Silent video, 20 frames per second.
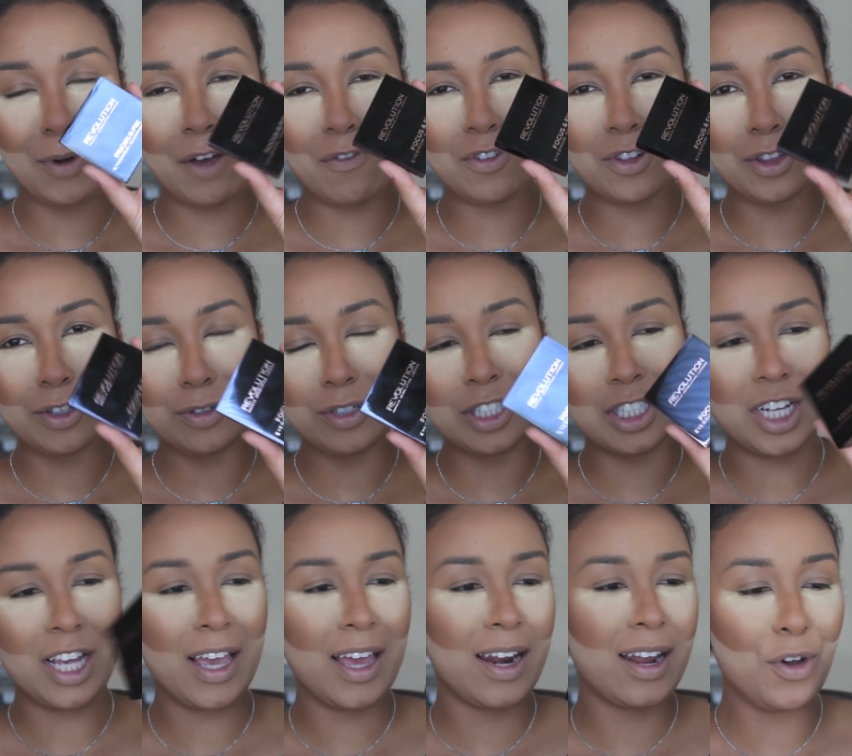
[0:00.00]

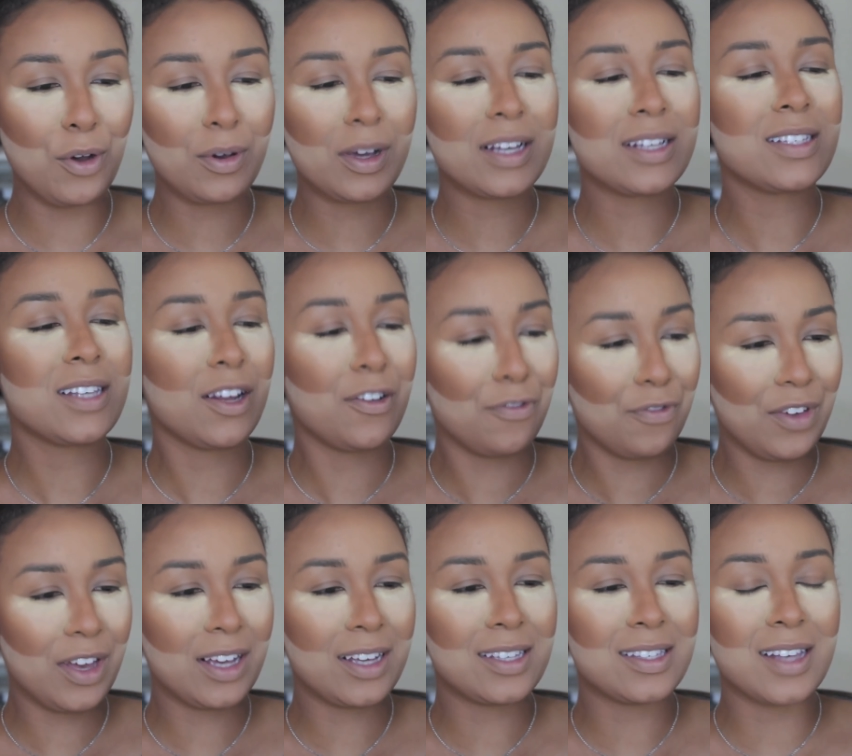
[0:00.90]
Revolution Focus and
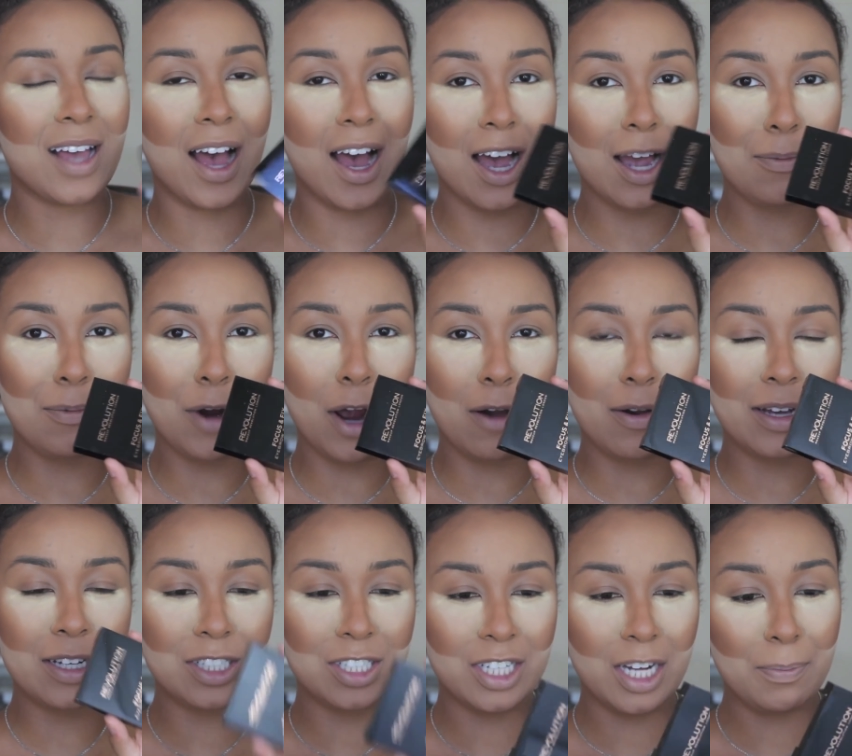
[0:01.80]
Fix
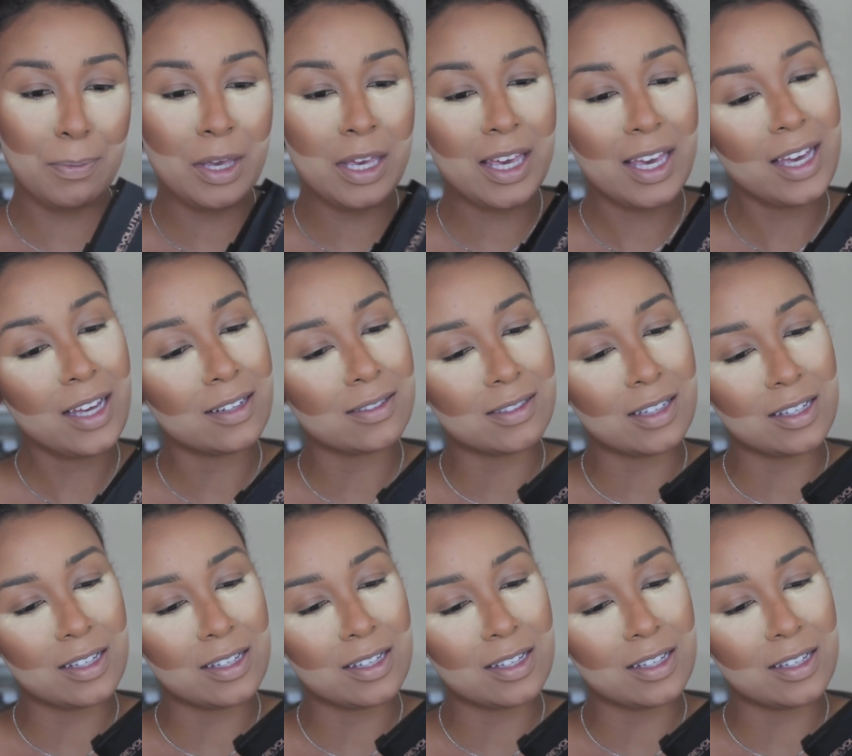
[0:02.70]
Eyebrow and Shaping Kit.